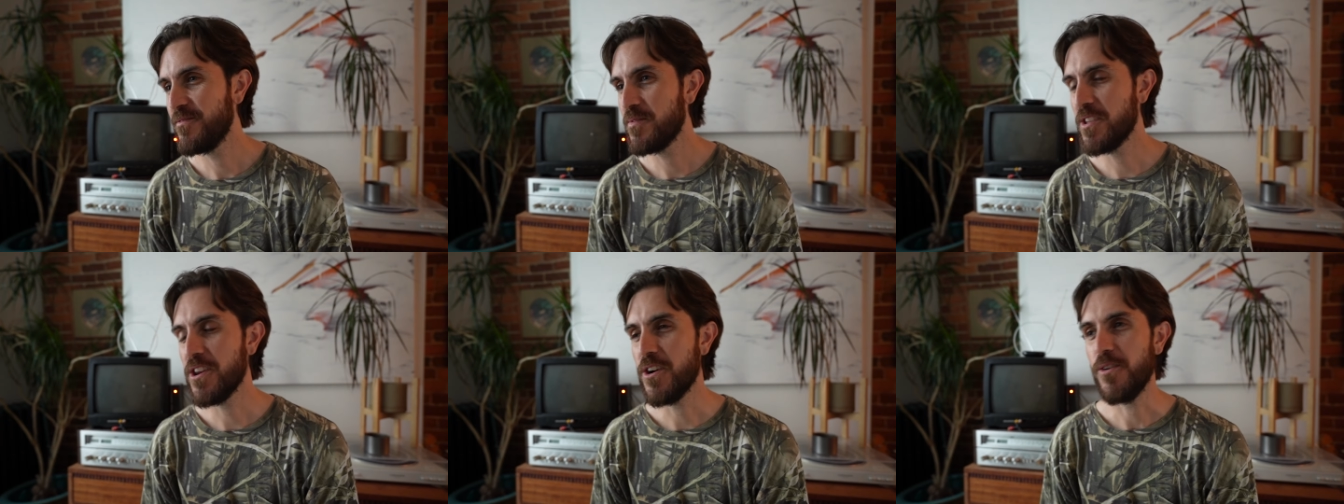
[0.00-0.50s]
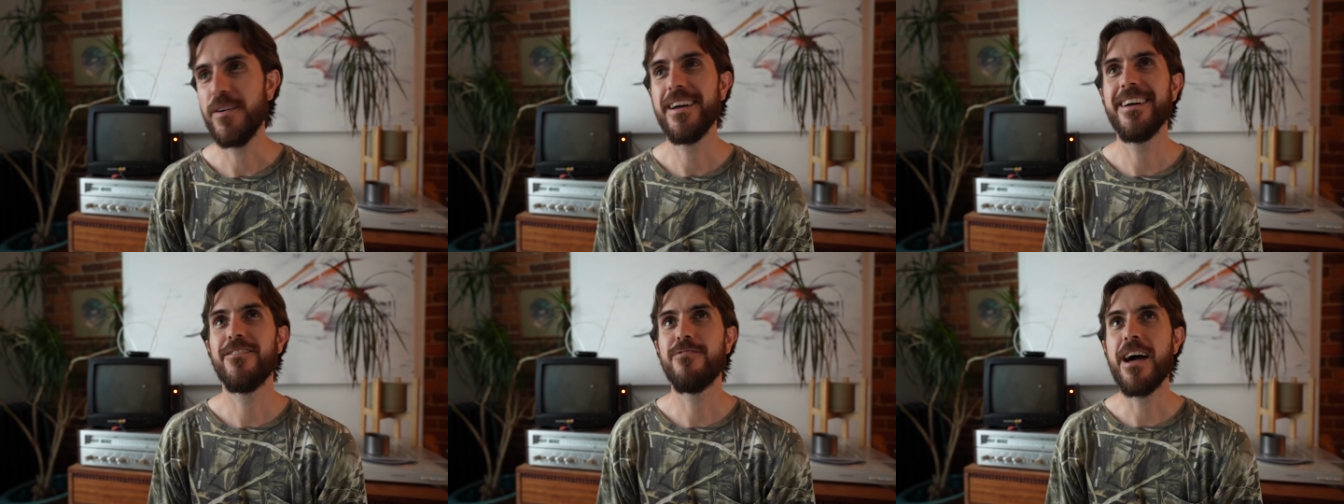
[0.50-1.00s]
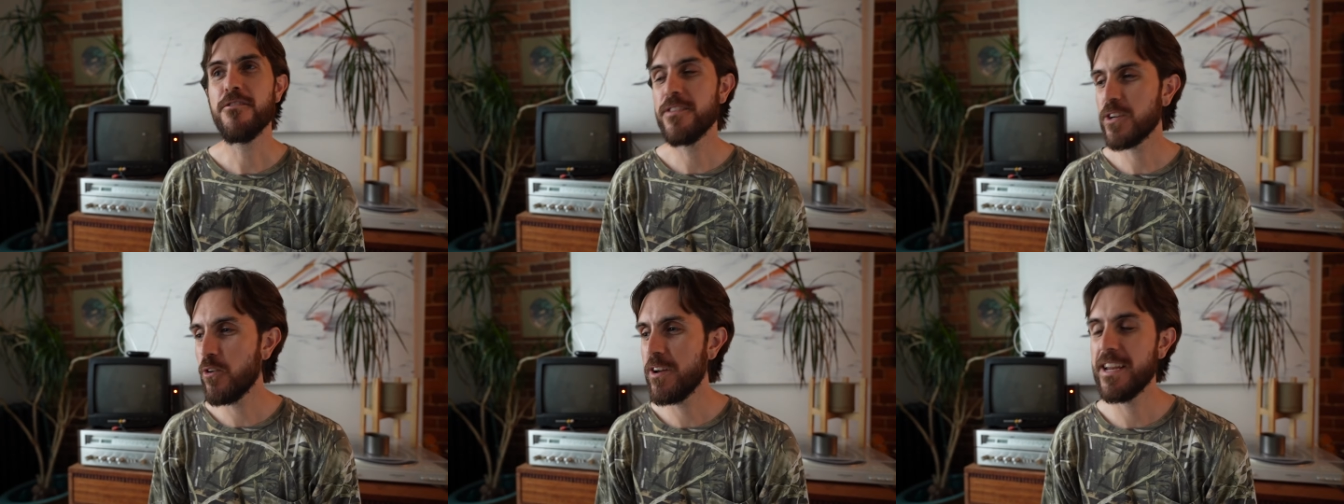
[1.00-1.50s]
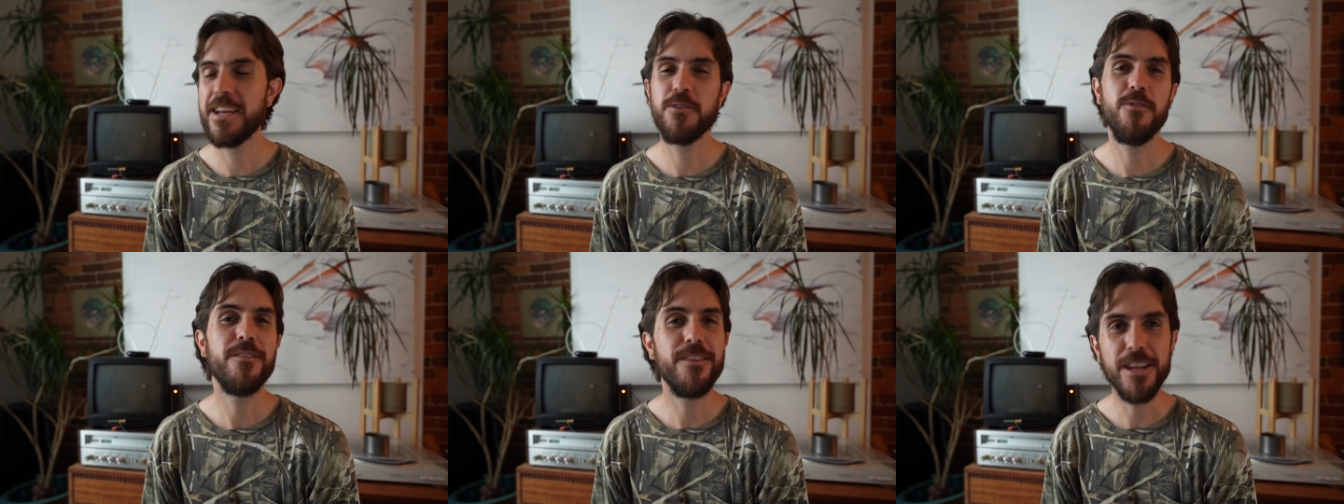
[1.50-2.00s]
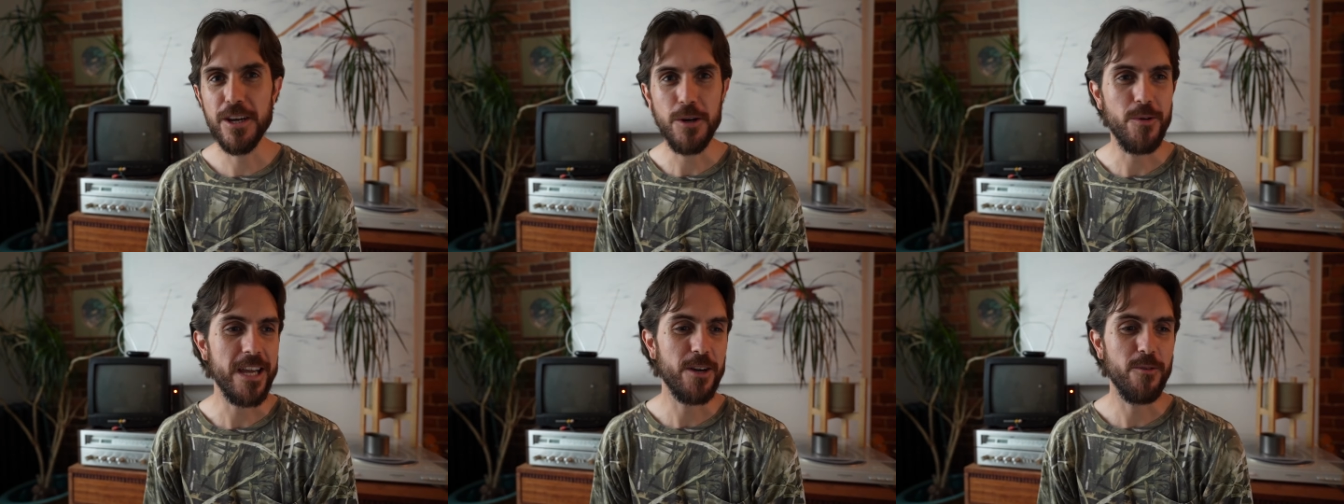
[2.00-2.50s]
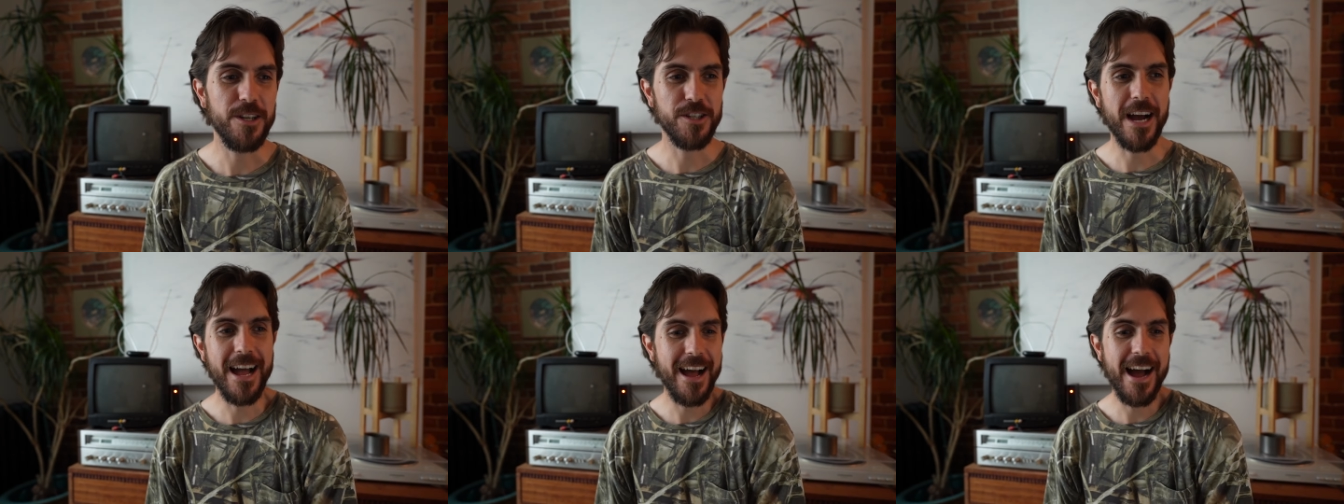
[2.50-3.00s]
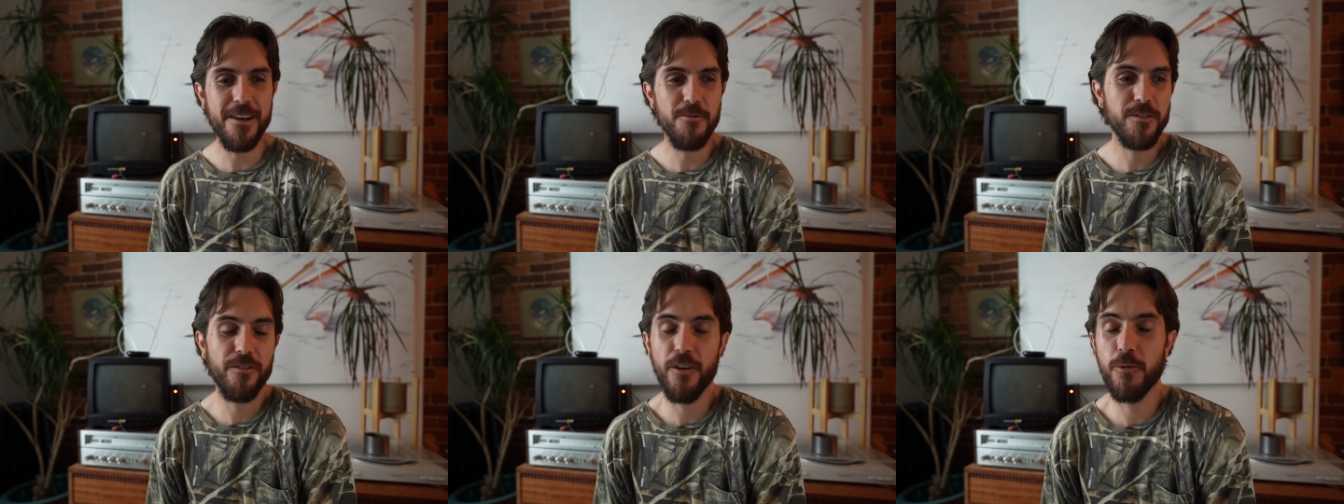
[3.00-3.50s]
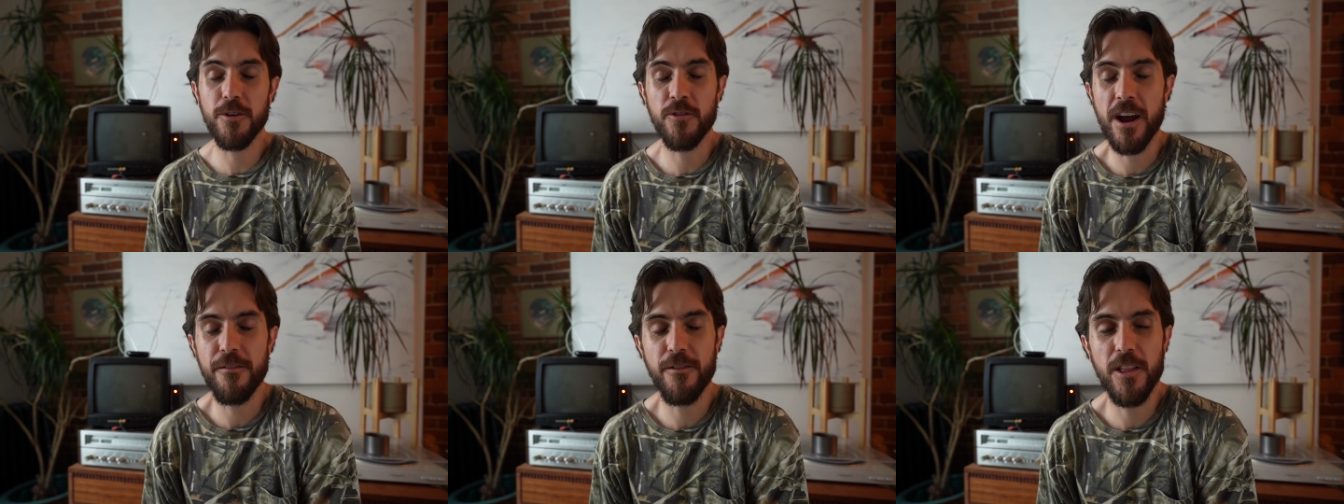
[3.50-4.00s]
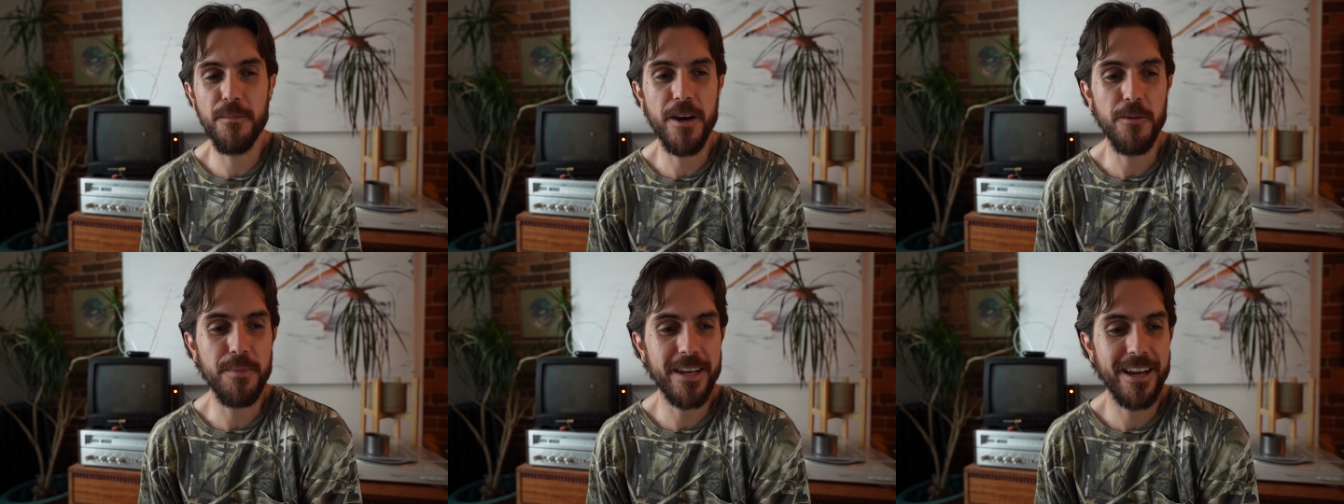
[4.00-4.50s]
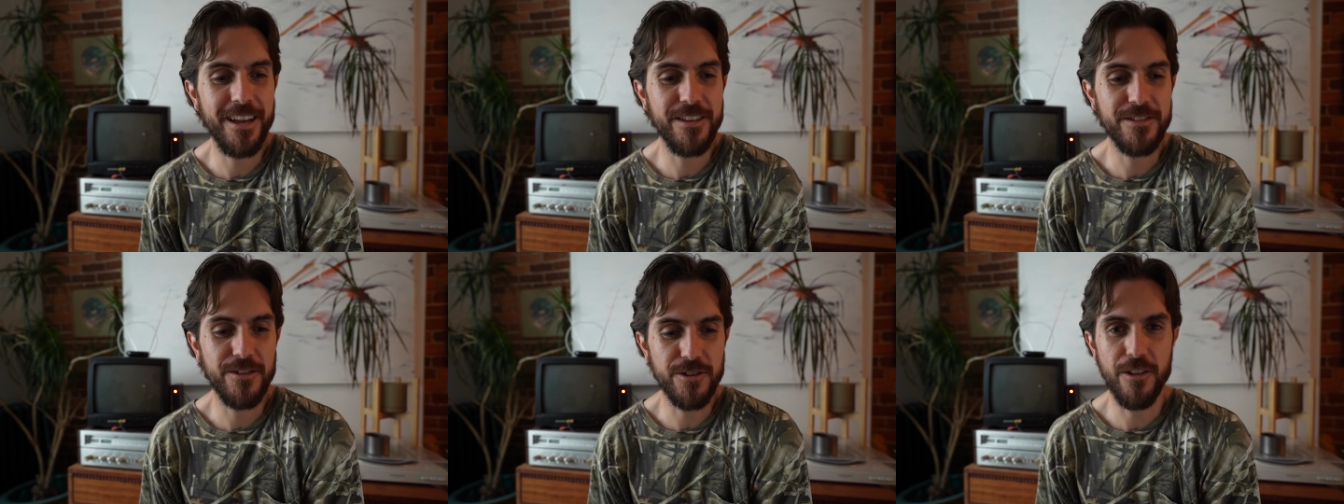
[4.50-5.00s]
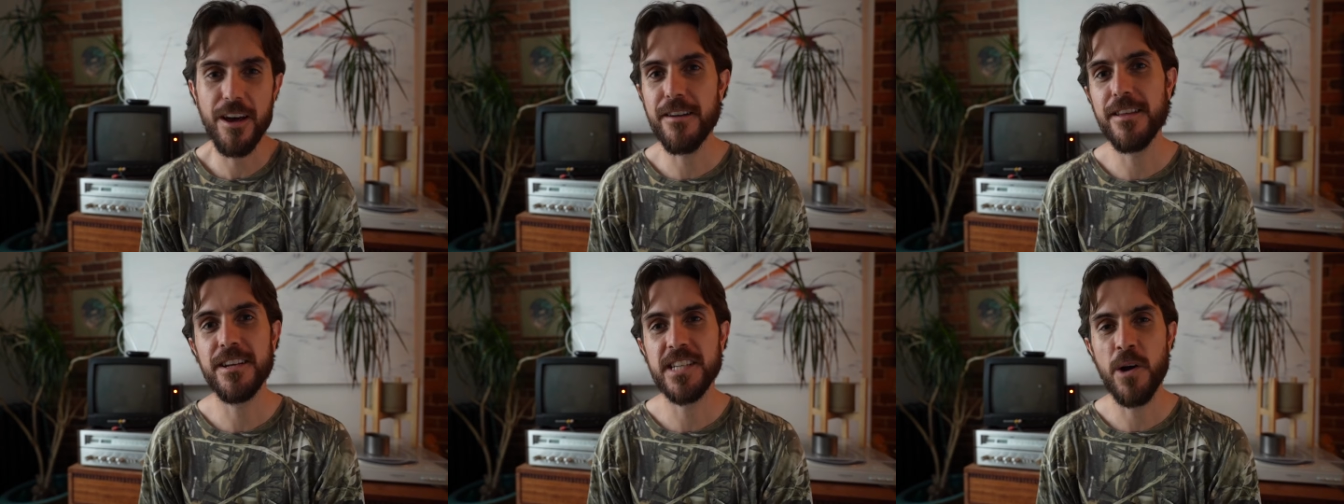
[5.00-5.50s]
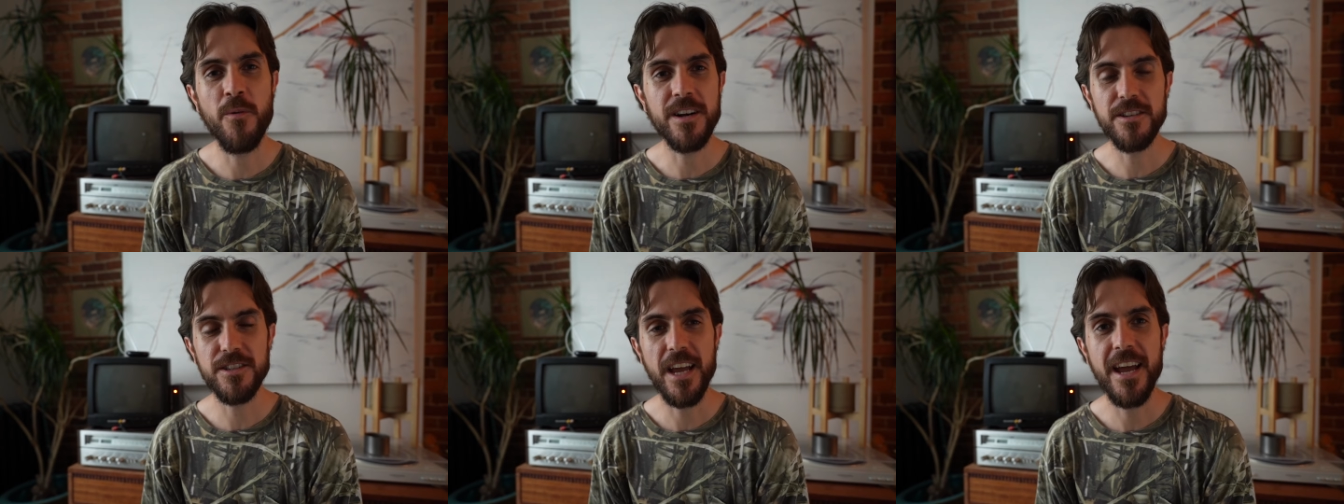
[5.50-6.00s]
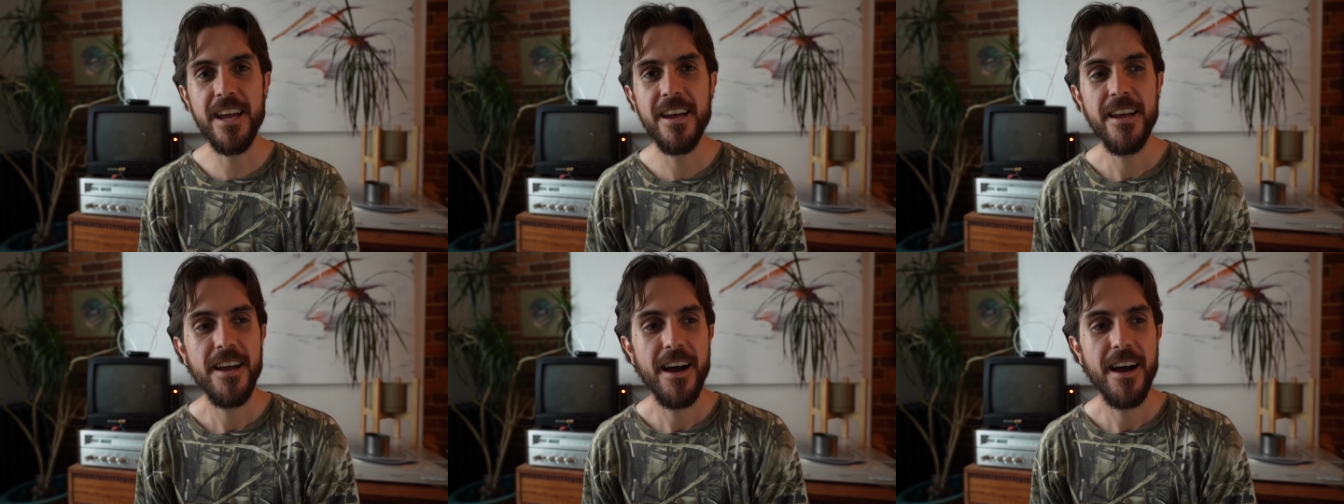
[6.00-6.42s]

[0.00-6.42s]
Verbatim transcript: you know, rather than going down to one video a week, which I, I would feel regretful about because there's a lot of things I want to say,